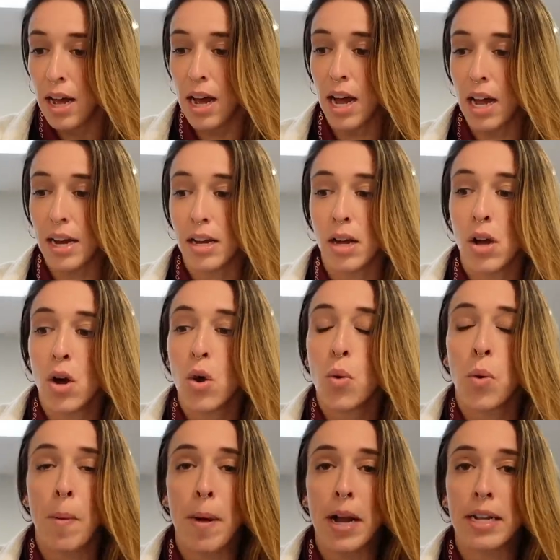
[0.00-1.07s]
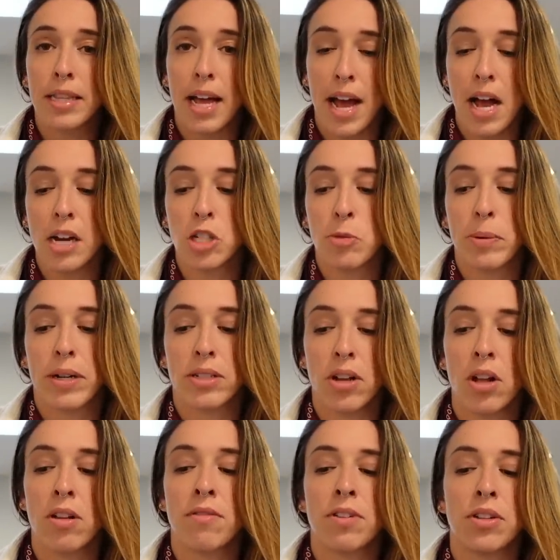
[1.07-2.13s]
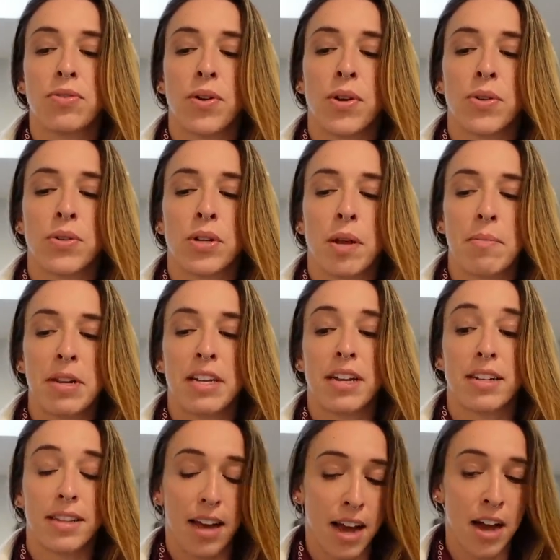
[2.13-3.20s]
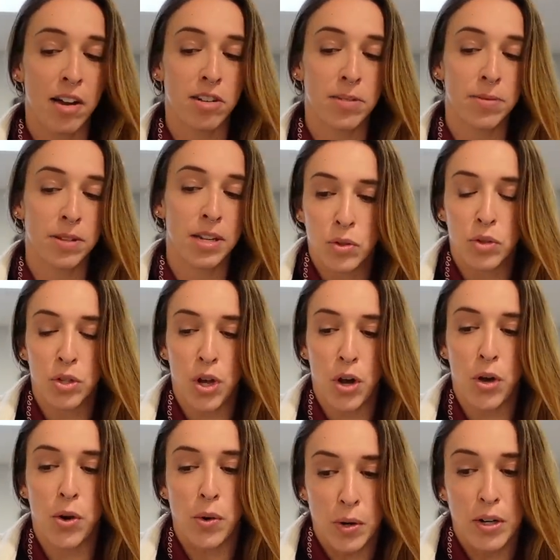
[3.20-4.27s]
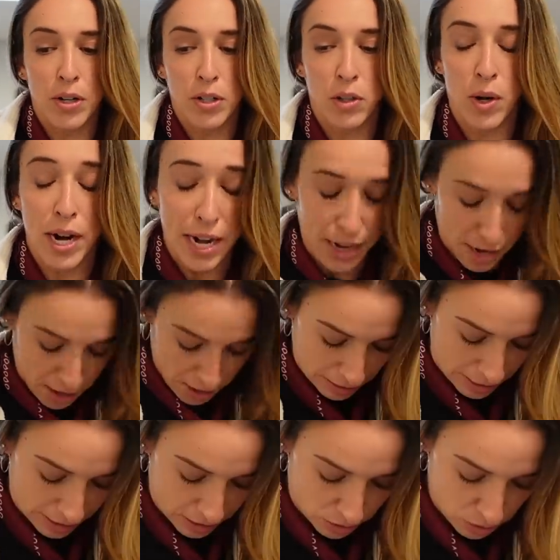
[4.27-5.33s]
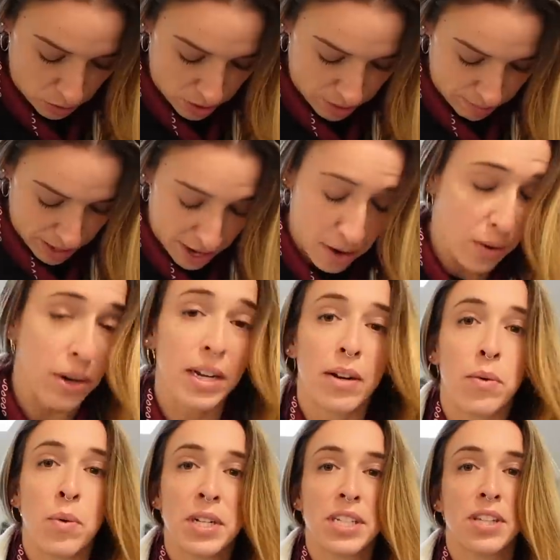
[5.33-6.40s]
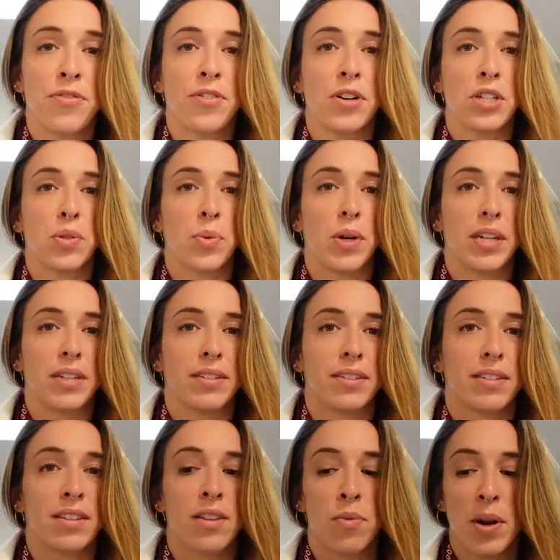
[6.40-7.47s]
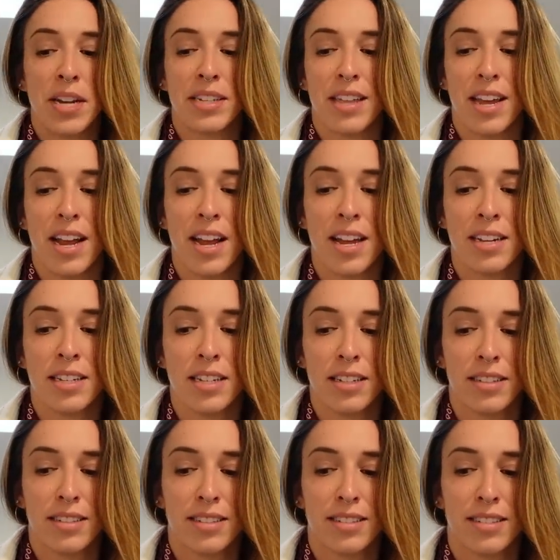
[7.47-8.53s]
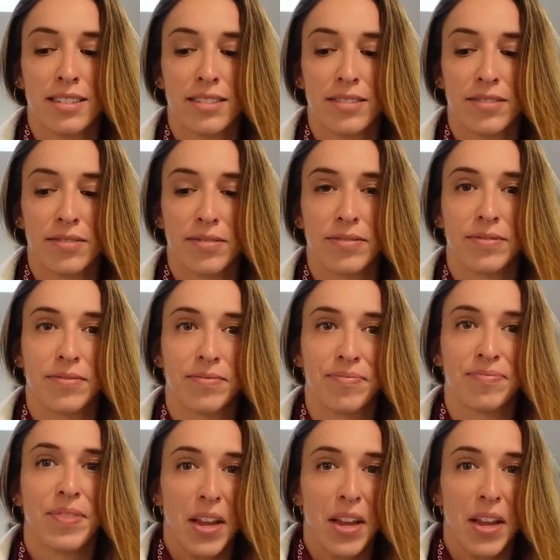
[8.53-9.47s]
Hi, we're back at the house because all of these photos can be done at the house. So great, let's do them now. What's the first one? The raise the hand? Yeah.